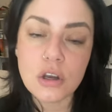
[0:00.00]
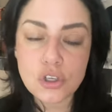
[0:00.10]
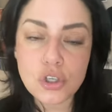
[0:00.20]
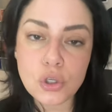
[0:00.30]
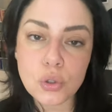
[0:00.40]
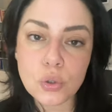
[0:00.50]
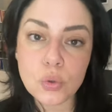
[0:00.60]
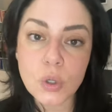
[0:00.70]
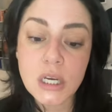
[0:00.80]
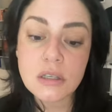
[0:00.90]

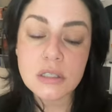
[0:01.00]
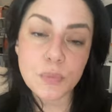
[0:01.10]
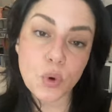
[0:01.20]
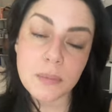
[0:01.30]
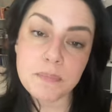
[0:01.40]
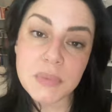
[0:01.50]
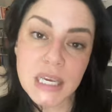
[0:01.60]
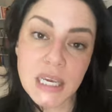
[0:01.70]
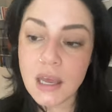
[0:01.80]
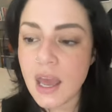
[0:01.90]
to support
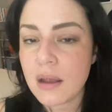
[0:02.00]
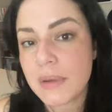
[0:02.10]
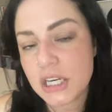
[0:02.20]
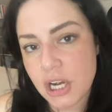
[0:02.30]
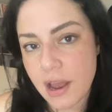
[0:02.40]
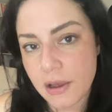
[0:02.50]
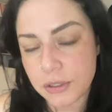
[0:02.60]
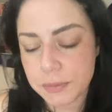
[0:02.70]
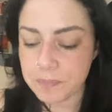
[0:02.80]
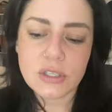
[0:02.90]
me and my child.